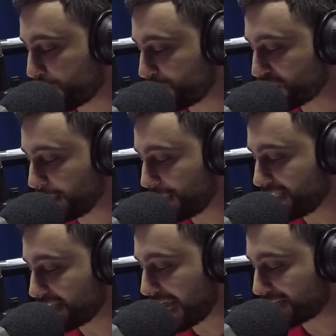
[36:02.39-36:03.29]
Which
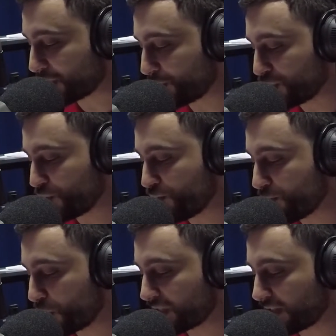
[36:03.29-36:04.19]
Lebanese actor would you
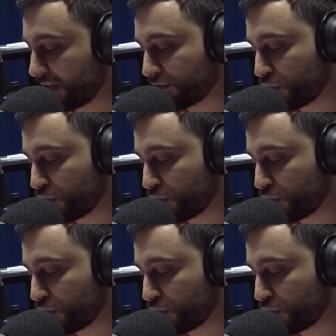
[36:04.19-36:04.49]
most love to